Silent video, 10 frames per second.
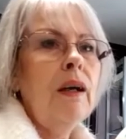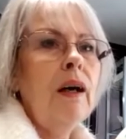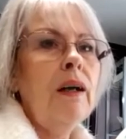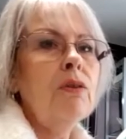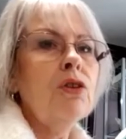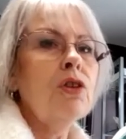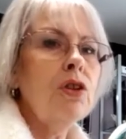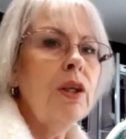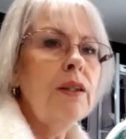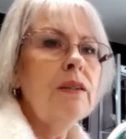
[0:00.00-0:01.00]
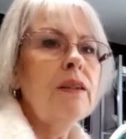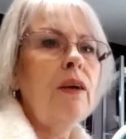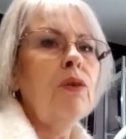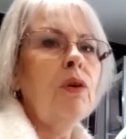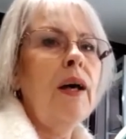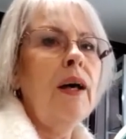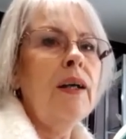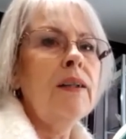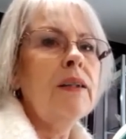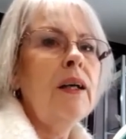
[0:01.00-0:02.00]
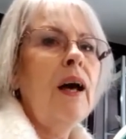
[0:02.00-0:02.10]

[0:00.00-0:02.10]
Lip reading: I'll treat several hairs